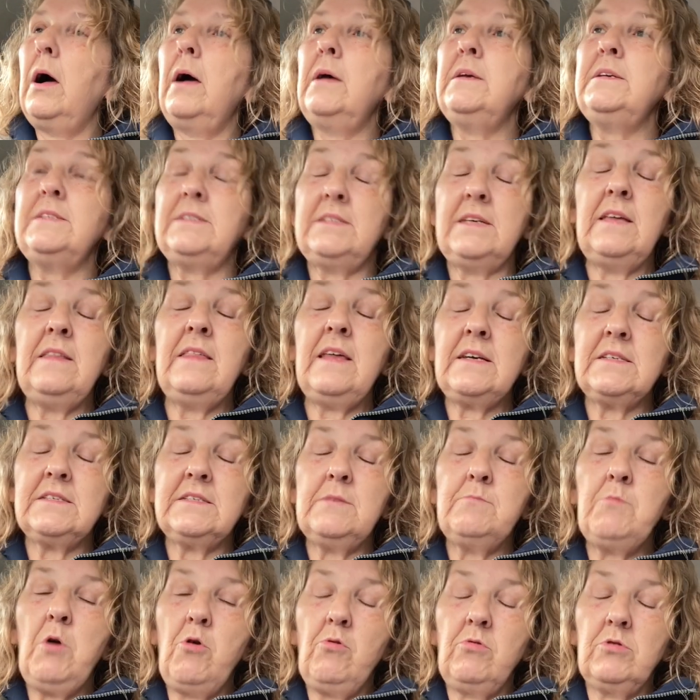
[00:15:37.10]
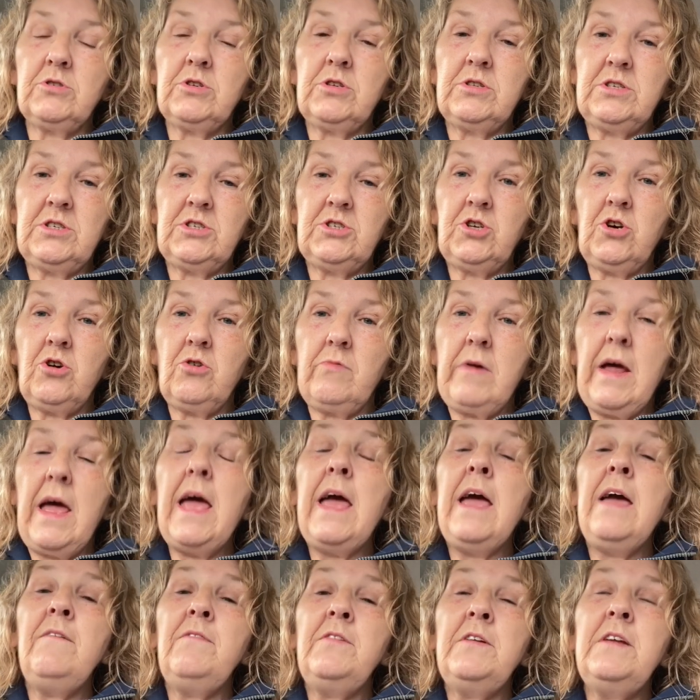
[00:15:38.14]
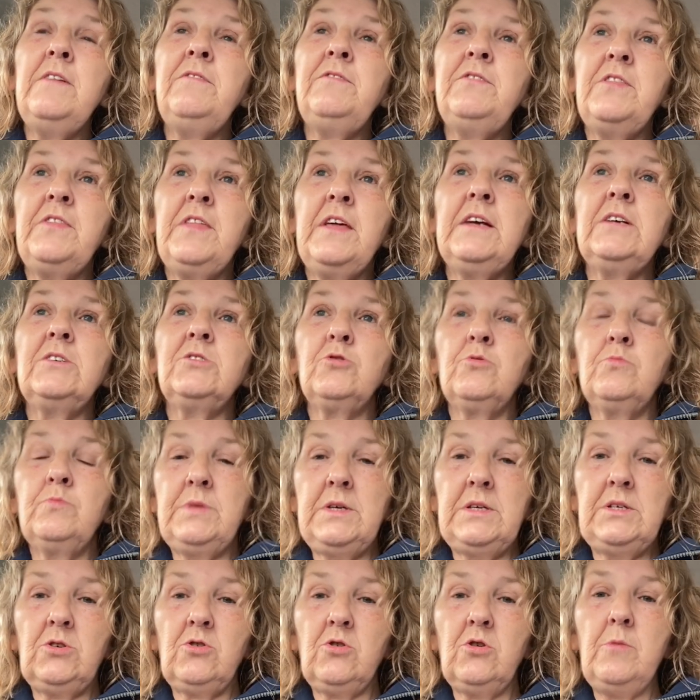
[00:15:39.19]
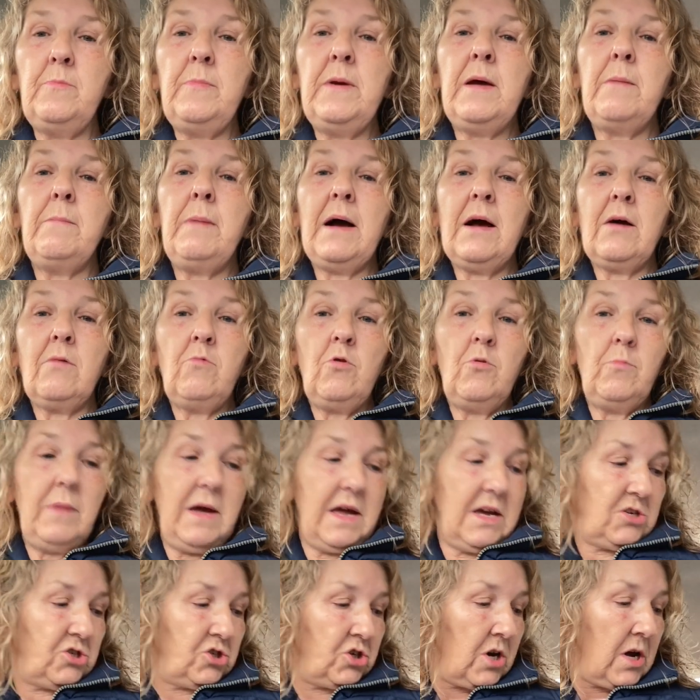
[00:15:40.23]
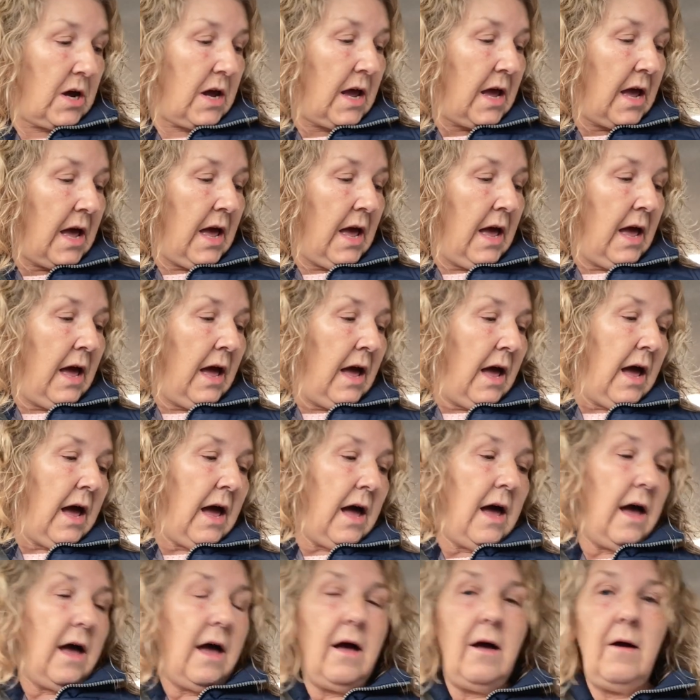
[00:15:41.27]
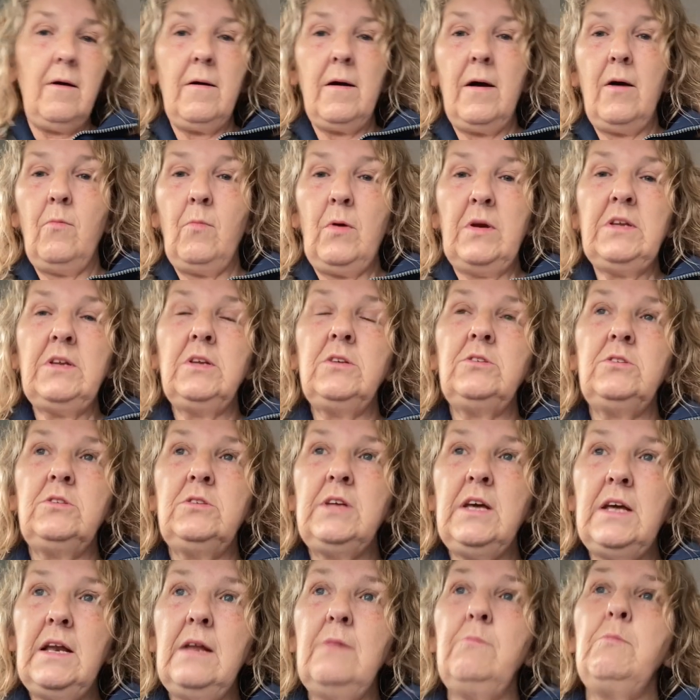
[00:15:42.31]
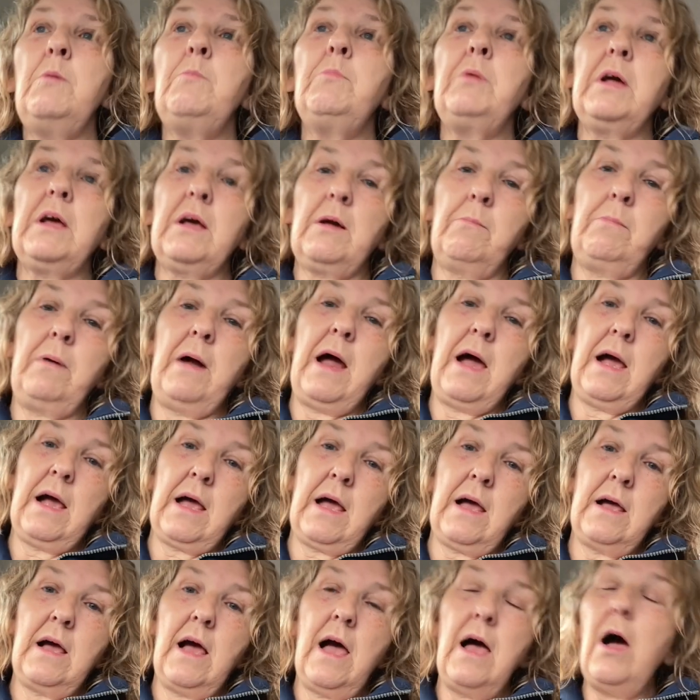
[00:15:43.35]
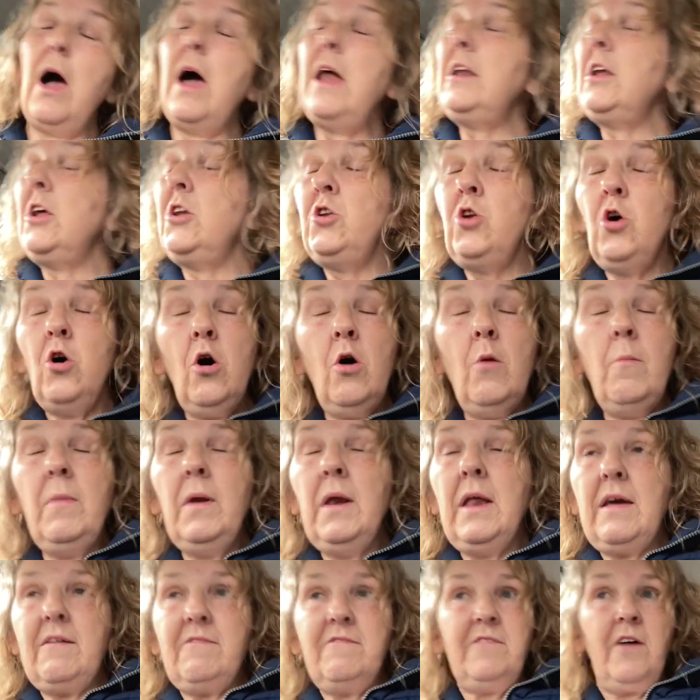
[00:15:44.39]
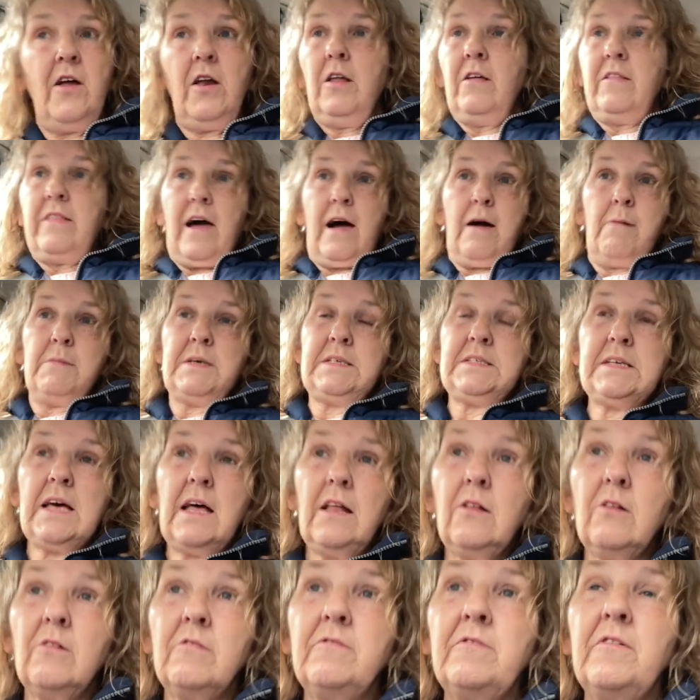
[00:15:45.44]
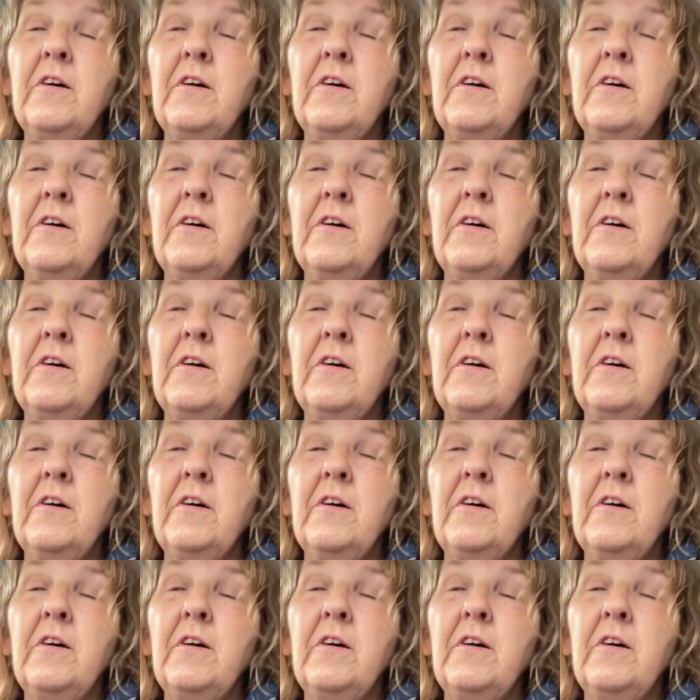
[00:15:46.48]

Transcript: You see, that's the moral to the story. Even if you think something's going to be a bag of rubbish, uh, when you're dealing with bric-a-brac, and I normally follow that myself.